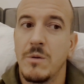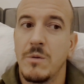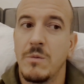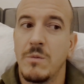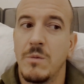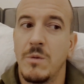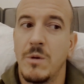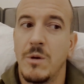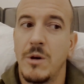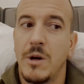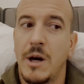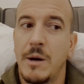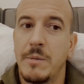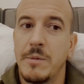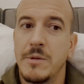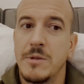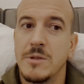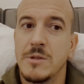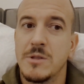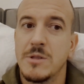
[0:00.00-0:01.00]
what
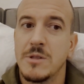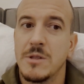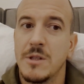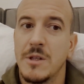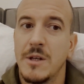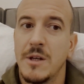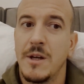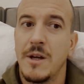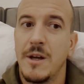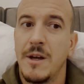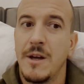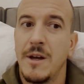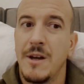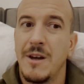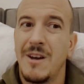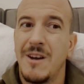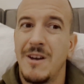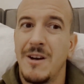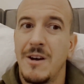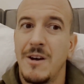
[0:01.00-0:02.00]
happens
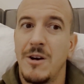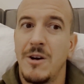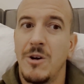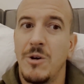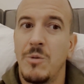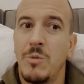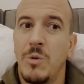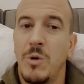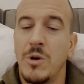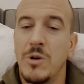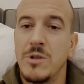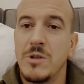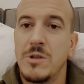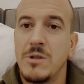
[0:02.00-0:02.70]
or what